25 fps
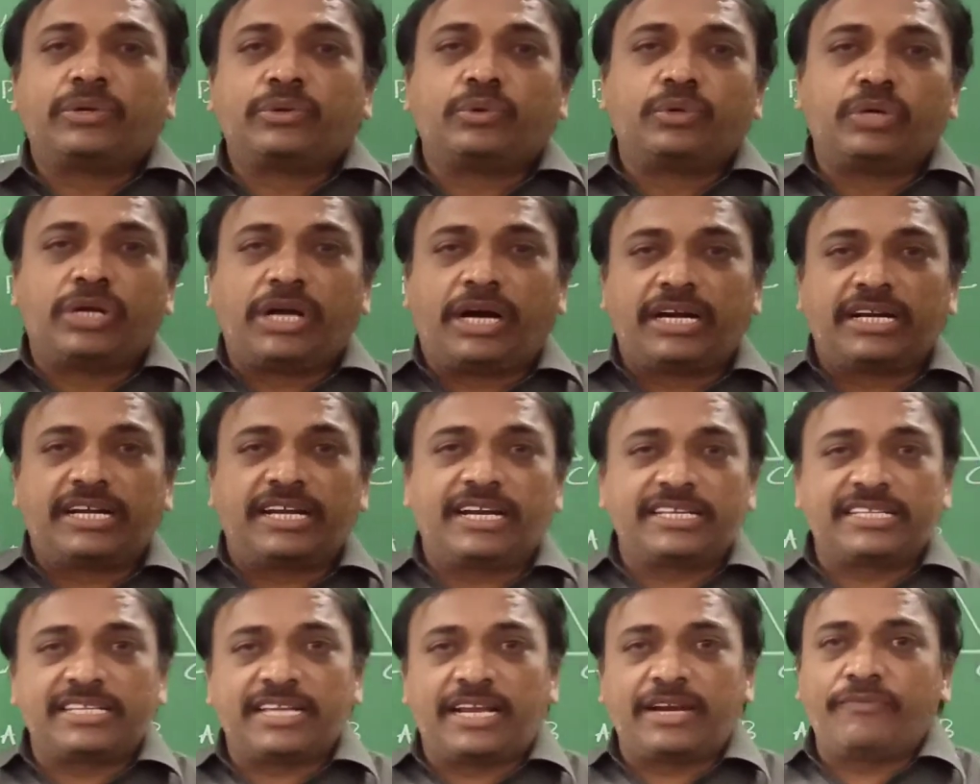two
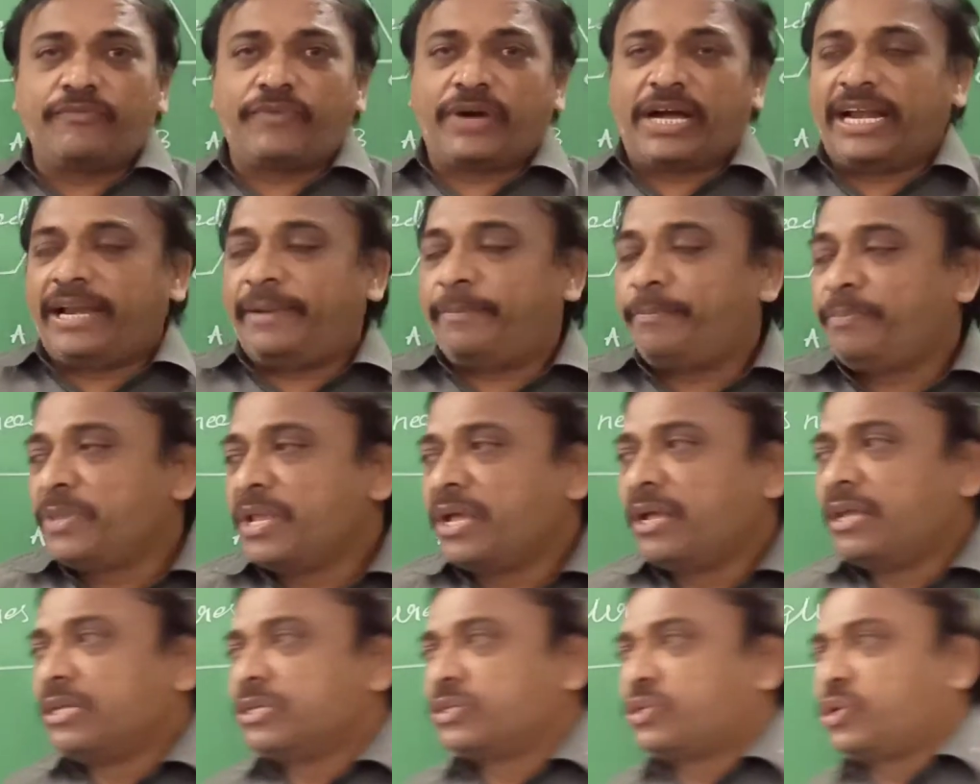daughters and one.
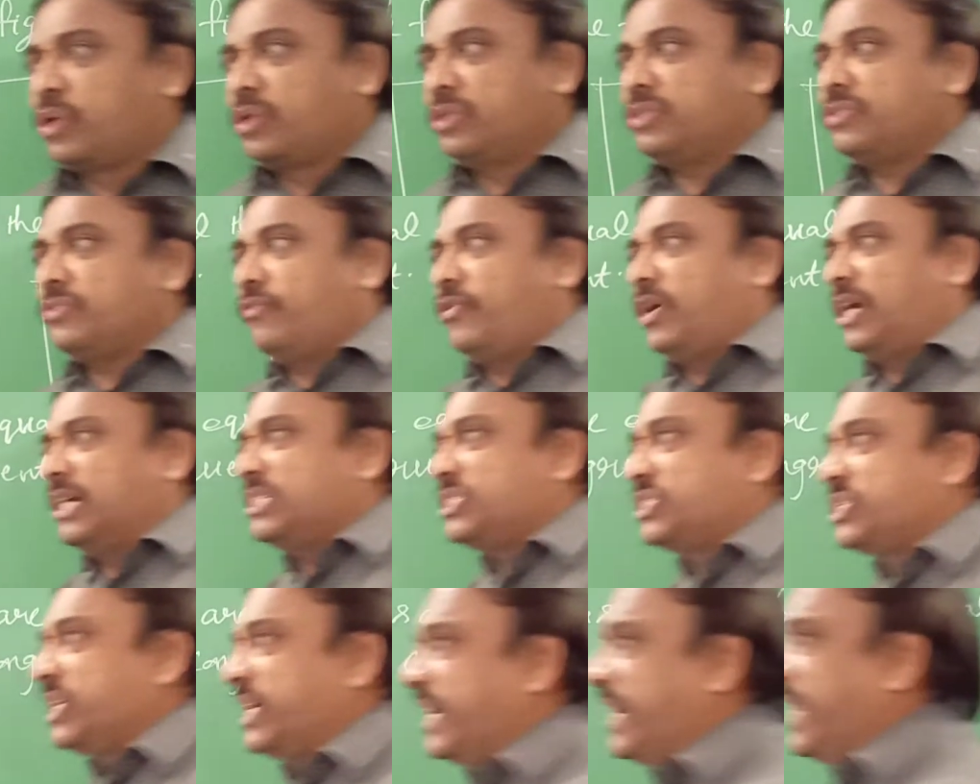So what she